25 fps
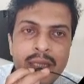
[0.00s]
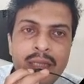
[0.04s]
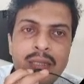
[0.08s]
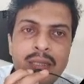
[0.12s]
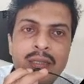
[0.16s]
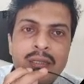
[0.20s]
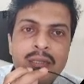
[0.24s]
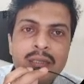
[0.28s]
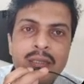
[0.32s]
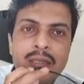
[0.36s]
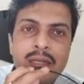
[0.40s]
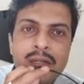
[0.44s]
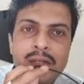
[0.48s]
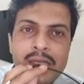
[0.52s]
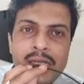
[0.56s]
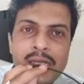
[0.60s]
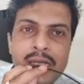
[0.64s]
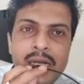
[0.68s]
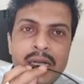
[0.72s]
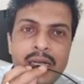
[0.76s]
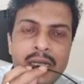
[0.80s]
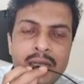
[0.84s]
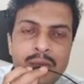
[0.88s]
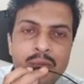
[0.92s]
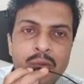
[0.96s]
then the
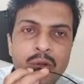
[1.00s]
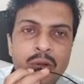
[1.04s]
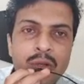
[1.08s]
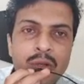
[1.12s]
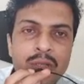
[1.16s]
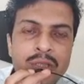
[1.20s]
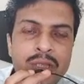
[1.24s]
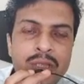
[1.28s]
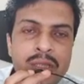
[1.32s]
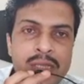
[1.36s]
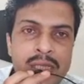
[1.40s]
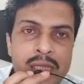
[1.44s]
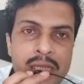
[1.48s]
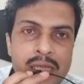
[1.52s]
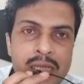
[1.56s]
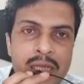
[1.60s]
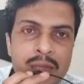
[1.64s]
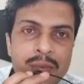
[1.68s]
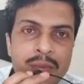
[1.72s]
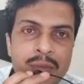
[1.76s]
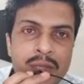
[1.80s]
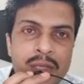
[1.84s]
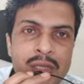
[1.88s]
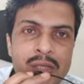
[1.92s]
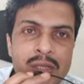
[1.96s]
resulting modulation
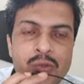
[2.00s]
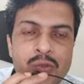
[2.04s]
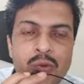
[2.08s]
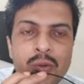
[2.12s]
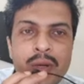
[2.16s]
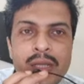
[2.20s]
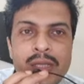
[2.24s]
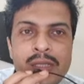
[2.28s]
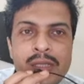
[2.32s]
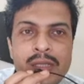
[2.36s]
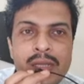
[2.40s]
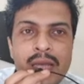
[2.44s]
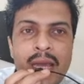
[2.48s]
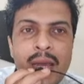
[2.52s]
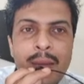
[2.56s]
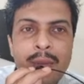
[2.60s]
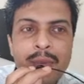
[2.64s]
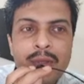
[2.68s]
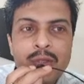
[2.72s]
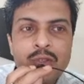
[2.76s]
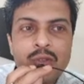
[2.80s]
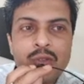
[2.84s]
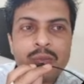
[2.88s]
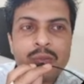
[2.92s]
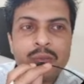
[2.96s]
system is known as
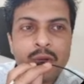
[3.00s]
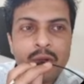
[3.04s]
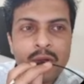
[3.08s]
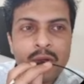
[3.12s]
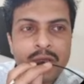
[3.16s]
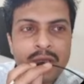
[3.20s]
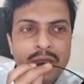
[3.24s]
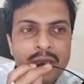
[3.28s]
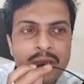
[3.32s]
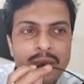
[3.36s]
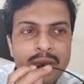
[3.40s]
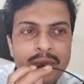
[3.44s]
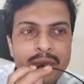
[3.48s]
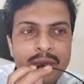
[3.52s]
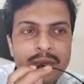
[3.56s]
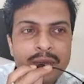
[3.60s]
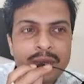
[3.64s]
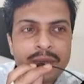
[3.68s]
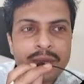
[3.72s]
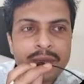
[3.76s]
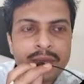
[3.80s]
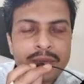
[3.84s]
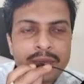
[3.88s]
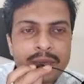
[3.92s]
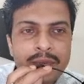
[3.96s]
amplitude modulation.
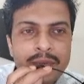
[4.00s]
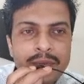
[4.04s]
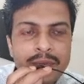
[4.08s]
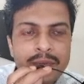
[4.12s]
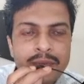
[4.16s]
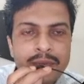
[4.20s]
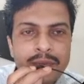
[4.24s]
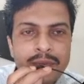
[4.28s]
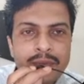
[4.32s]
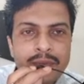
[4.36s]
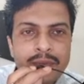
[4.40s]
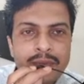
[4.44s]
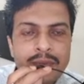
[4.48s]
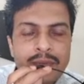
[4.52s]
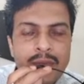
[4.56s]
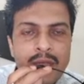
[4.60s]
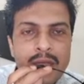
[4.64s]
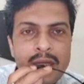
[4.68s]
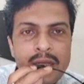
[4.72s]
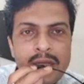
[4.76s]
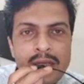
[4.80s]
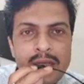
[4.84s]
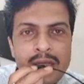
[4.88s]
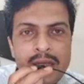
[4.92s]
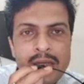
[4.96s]

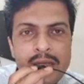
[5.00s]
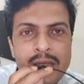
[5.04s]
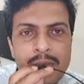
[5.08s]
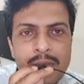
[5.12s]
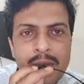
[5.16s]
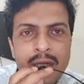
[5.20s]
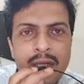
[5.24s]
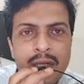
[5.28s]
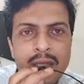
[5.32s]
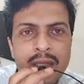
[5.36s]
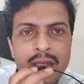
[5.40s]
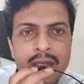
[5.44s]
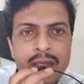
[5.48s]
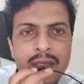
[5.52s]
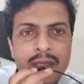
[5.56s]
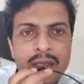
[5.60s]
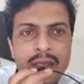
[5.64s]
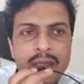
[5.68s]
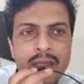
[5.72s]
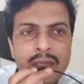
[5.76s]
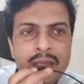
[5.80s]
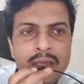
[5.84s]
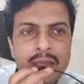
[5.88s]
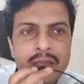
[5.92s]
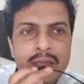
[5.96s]
Similarly,
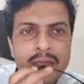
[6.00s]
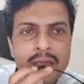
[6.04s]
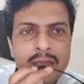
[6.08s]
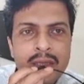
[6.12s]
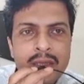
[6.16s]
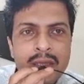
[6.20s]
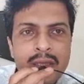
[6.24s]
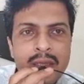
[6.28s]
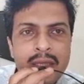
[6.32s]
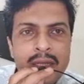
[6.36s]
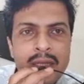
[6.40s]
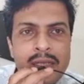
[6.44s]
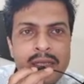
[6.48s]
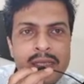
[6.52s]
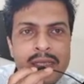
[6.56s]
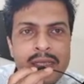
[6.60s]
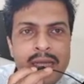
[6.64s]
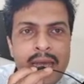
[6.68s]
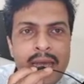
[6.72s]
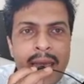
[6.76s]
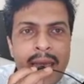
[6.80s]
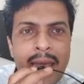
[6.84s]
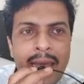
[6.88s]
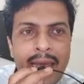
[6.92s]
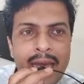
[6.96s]
there
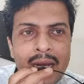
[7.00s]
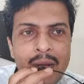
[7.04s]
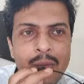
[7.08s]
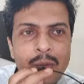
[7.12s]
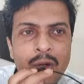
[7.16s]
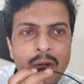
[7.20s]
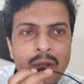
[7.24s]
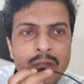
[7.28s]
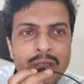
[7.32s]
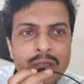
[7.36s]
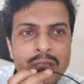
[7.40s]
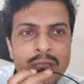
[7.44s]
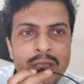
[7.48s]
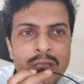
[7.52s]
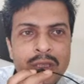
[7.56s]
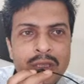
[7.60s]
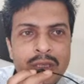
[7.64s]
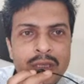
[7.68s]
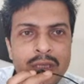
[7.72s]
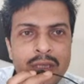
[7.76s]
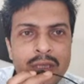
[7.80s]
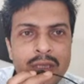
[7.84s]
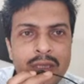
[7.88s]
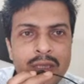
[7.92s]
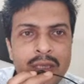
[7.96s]
is angle
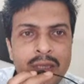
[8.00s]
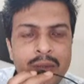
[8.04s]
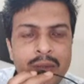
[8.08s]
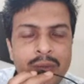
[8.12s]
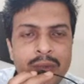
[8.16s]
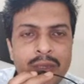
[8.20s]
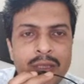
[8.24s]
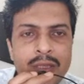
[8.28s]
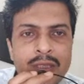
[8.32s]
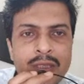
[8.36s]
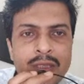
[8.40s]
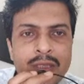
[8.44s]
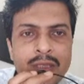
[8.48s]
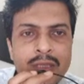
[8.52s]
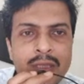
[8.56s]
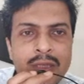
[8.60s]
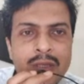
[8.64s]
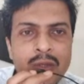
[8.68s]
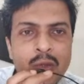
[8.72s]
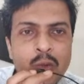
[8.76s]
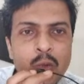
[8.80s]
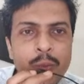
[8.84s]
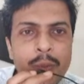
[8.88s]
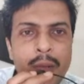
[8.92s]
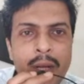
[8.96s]
modulation in which
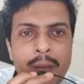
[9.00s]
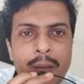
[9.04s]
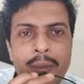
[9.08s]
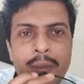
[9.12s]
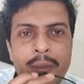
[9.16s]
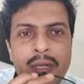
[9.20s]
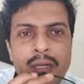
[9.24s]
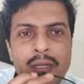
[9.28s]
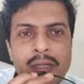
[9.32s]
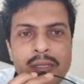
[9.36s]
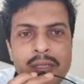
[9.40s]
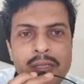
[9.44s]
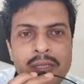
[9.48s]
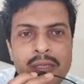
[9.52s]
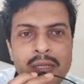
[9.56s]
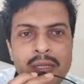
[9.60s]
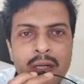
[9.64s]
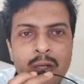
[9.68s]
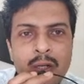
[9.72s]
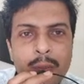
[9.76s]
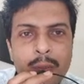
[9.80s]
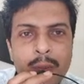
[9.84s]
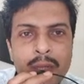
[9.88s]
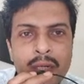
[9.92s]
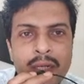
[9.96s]
two parameters
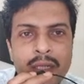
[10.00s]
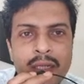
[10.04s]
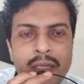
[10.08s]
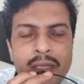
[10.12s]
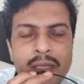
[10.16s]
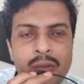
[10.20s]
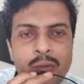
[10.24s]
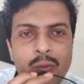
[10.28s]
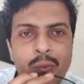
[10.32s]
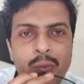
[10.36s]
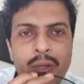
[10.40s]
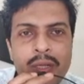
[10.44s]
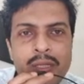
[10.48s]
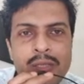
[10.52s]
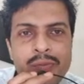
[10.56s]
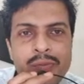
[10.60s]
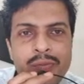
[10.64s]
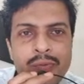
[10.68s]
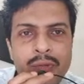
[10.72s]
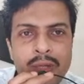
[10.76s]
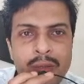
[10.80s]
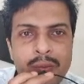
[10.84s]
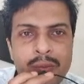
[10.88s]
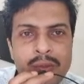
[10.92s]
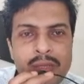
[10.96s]
are dominating, one
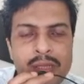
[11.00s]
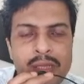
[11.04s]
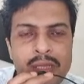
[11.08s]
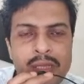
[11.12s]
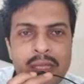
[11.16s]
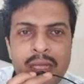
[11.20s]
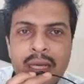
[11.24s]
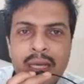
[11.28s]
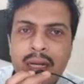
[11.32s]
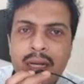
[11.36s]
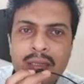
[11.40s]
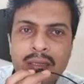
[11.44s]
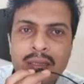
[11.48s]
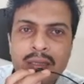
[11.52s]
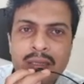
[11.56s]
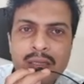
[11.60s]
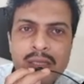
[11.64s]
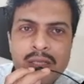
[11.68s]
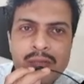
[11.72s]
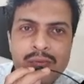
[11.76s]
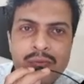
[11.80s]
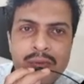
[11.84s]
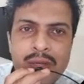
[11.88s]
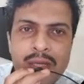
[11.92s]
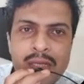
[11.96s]
is frequency,
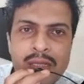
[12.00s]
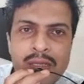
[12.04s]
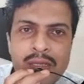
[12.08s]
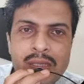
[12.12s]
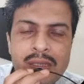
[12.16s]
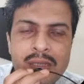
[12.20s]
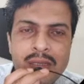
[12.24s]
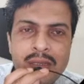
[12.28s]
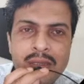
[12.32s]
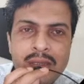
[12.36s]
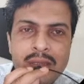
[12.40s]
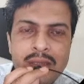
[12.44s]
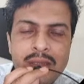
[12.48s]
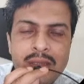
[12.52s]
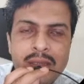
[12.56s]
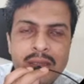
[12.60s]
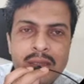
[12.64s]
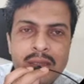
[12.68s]
another is phase.